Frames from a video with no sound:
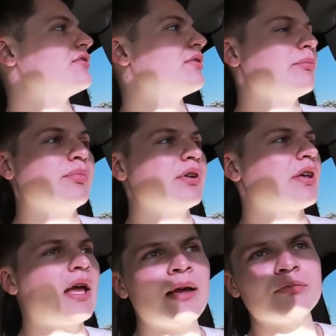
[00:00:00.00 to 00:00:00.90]
the
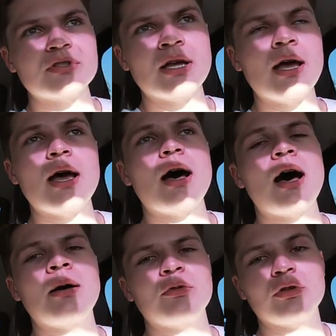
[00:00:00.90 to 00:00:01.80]
book game's
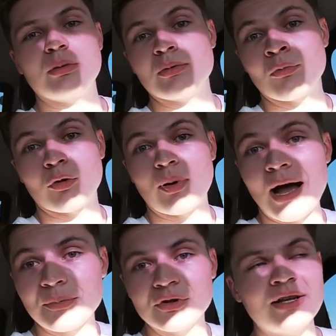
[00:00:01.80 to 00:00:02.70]
um, a little bit more
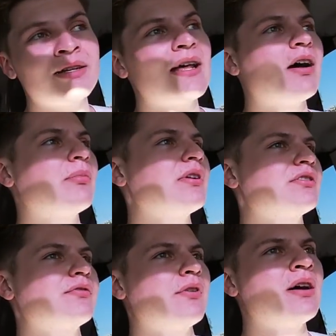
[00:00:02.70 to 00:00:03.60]
populated now, but
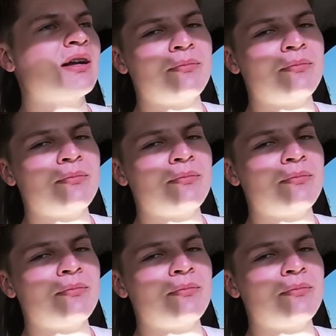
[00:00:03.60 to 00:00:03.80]
it's fun.